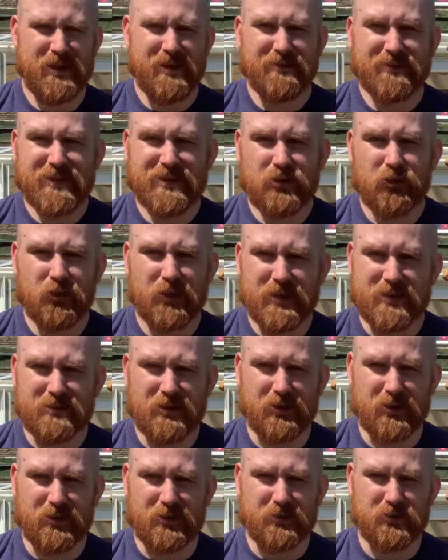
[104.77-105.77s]
This hook is
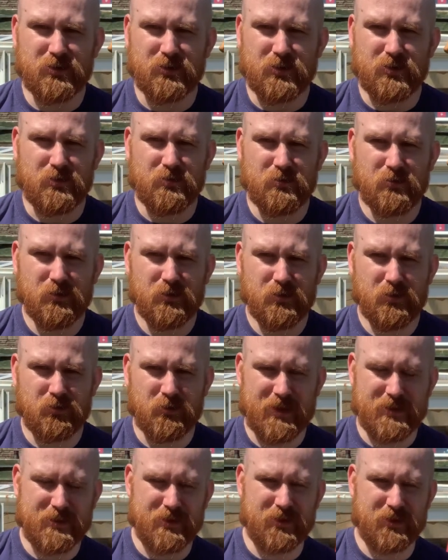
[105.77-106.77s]
not going to do you a
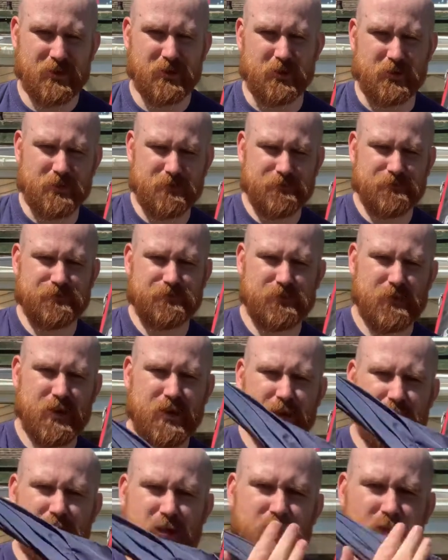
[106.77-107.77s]
great deal of good.
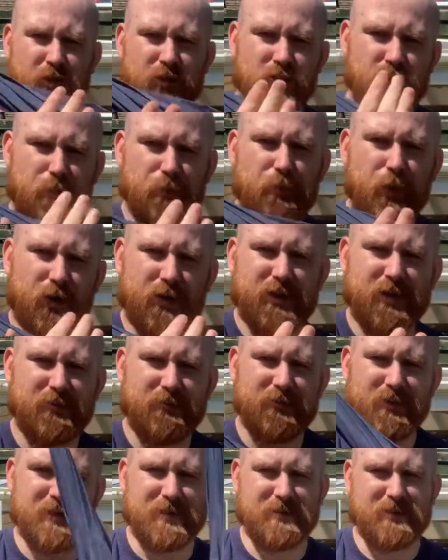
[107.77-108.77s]
The body
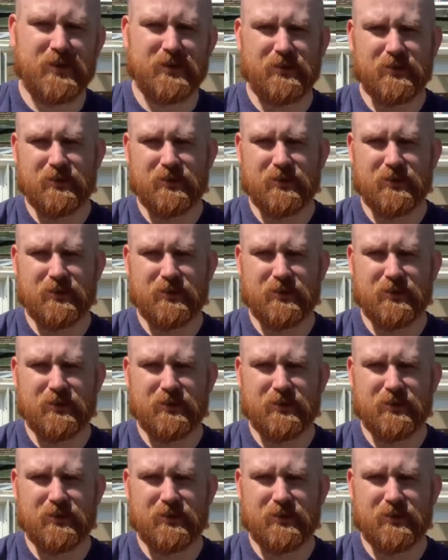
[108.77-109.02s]
of this,